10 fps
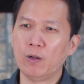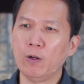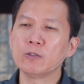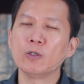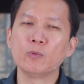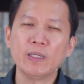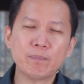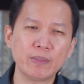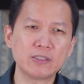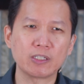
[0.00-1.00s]
Although we
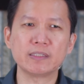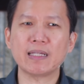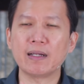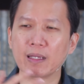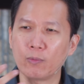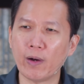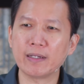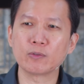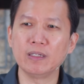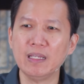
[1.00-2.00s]
preachers are
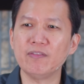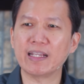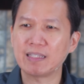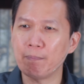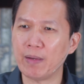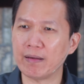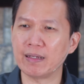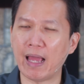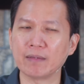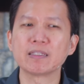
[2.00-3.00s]
required to live exemplary
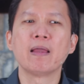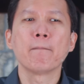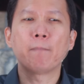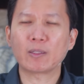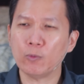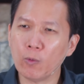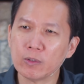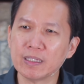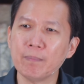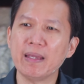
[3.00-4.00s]
lives, but
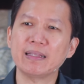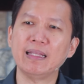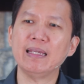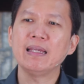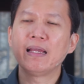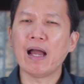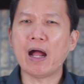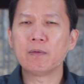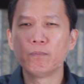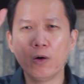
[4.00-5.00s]
ultimately,
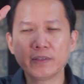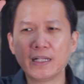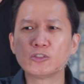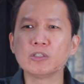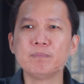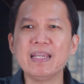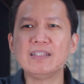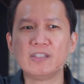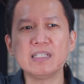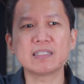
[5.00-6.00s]
our model should be
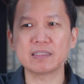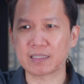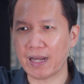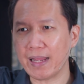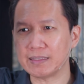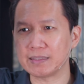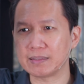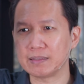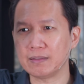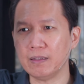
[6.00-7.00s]
Jesus Christ.
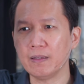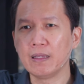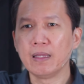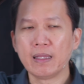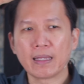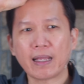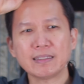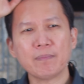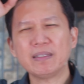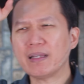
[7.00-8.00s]
No?
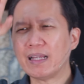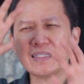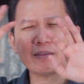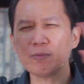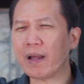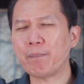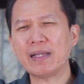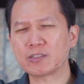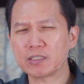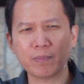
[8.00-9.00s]
Kasi, kasi itong mga
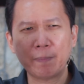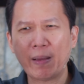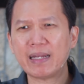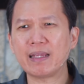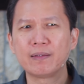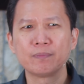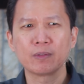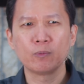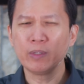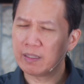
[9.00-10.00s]
pastors, mga pari,
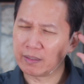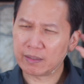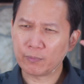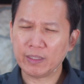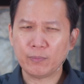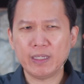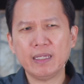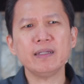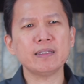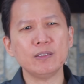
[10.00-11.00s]
we, we, we
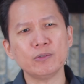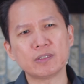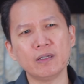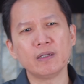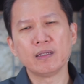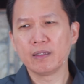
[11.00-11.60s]
hear in the news, no?